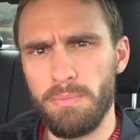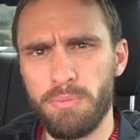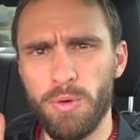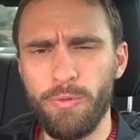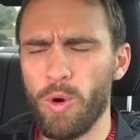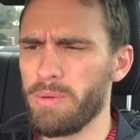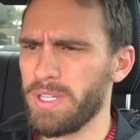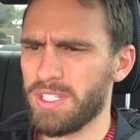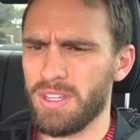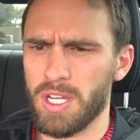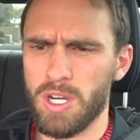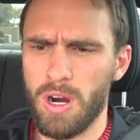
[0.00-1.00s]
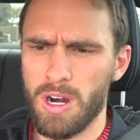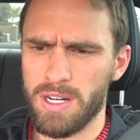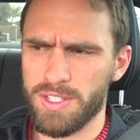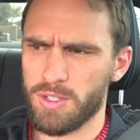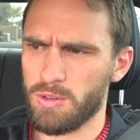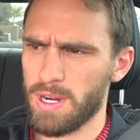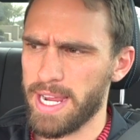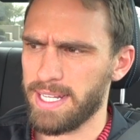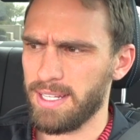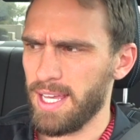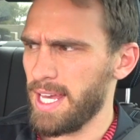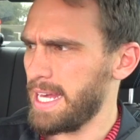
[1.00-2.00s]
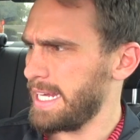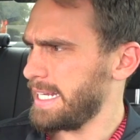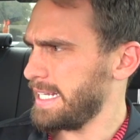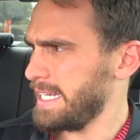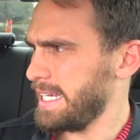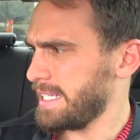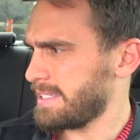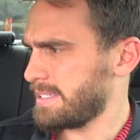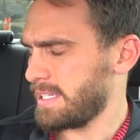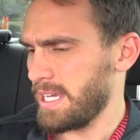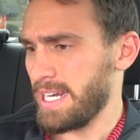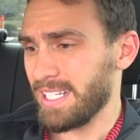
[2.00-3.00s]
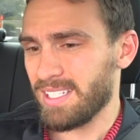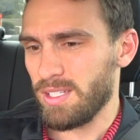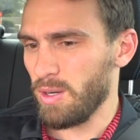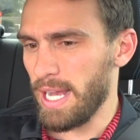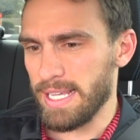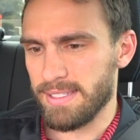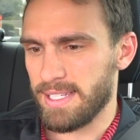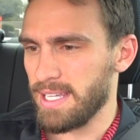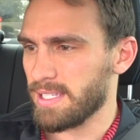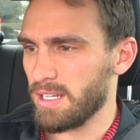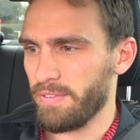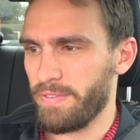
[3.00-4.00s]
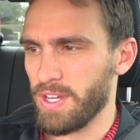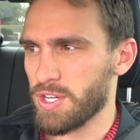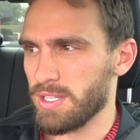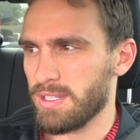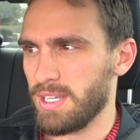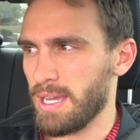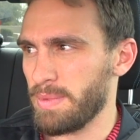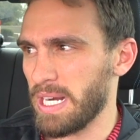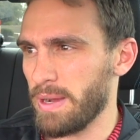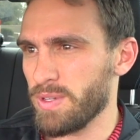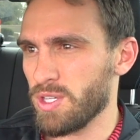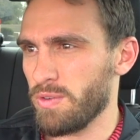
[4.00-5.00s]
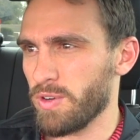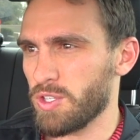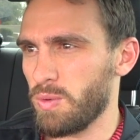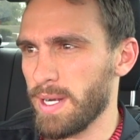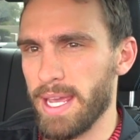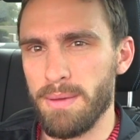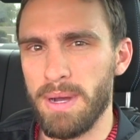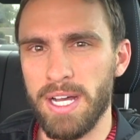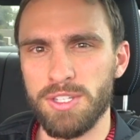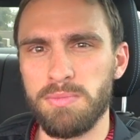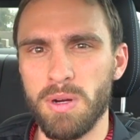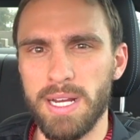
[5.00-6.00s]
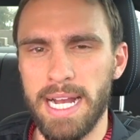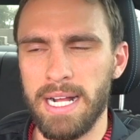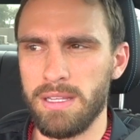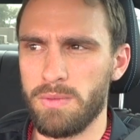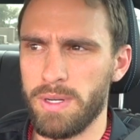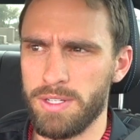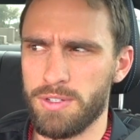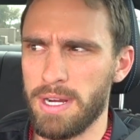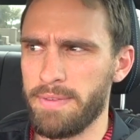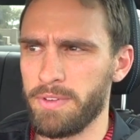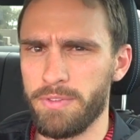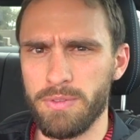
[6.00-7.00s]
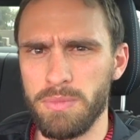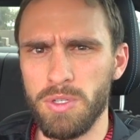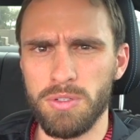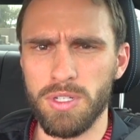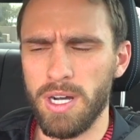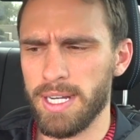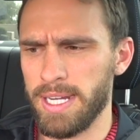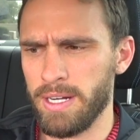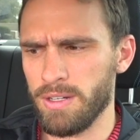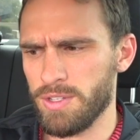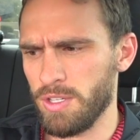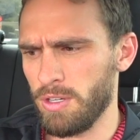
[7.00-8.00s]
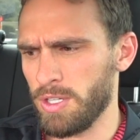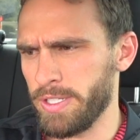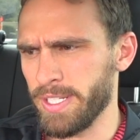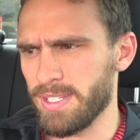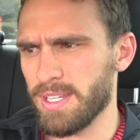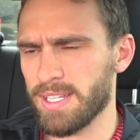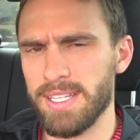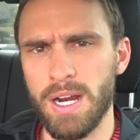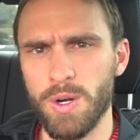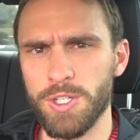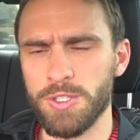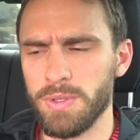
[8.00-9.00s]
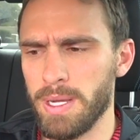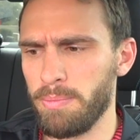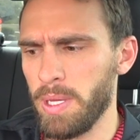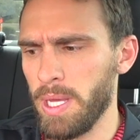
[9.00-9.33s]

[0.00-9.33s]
Performance of the car is great. And it still has decent efficiency. I mean, I was over 28 miles per gallon when I was driving from Utah to Arizona in a 6-hour trip.